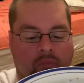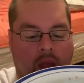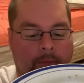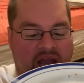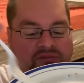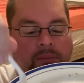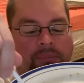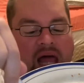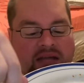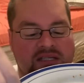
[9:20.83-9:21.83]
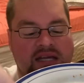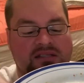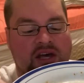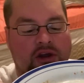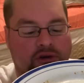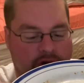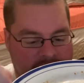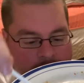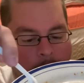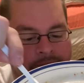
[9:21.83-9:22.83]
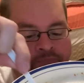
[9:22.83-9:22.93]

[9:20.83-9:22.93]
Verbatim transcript: made from plantains that are green